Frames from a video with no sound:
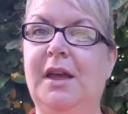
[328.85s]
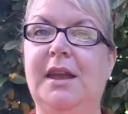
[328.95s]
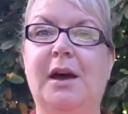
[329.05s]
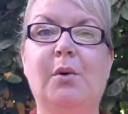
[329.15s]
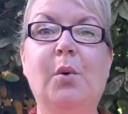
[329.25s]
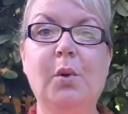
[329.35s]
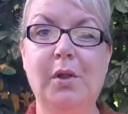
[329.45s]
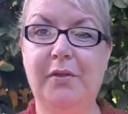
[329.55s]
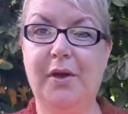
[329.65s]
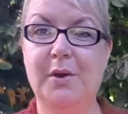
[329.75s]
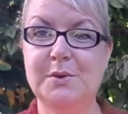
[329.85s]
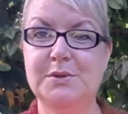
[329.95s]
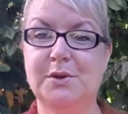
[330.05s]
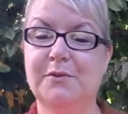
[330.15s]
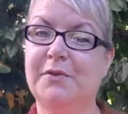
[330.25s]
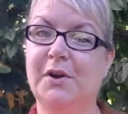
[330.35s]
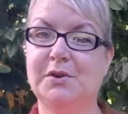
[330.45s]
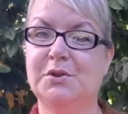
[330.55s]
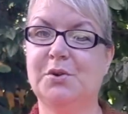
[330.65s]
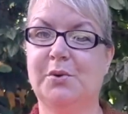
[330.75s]
Now, all of those you can find
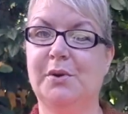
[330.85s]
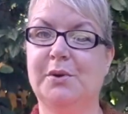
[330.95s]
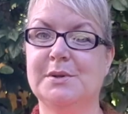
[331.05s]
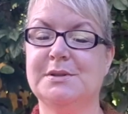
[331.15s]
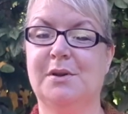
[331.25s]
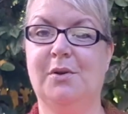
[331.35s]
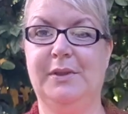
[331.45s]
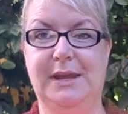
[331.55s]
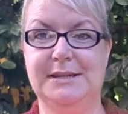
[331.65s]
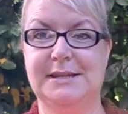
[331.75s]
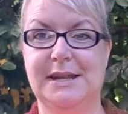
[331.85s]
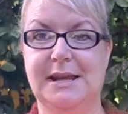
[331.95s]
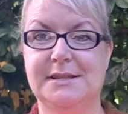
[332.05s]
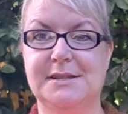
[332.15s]
tutorials on the internet.